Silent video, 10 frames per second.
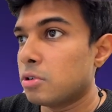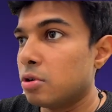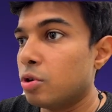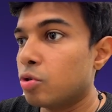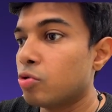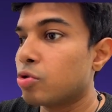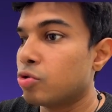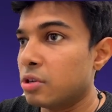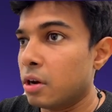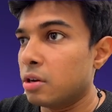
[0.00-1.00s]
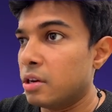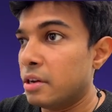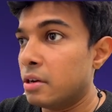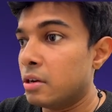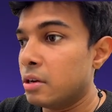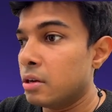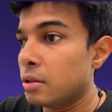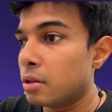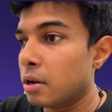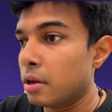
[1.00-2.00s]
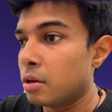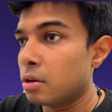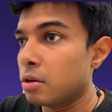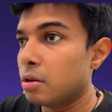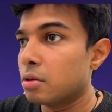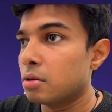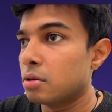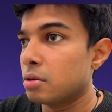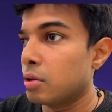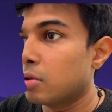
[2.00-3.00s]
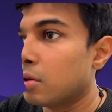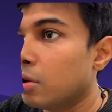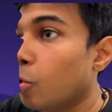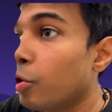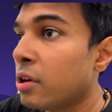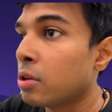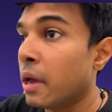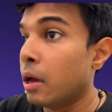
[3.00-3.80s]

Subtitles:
It should show yeah. It is like loading the